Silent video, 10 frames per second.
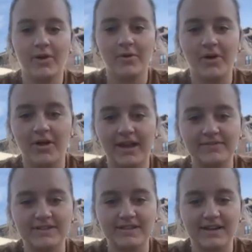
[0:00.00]
all I have
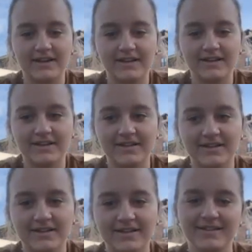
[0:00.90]
to say.
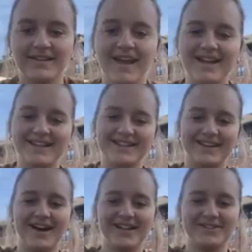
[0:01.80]
Ellen, the
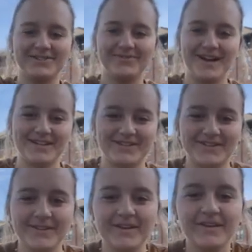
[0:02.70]
college advisor,
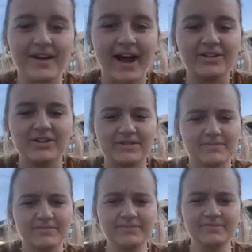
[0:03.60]
actually
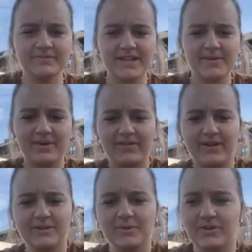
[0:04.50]
take my
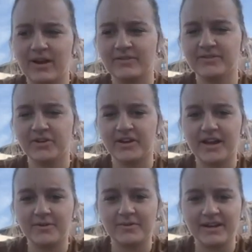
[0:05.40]
advice with a grain of salt. I
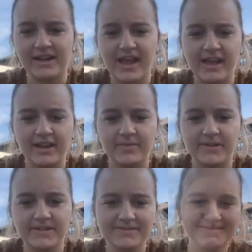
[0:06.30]
don't want any hate emails.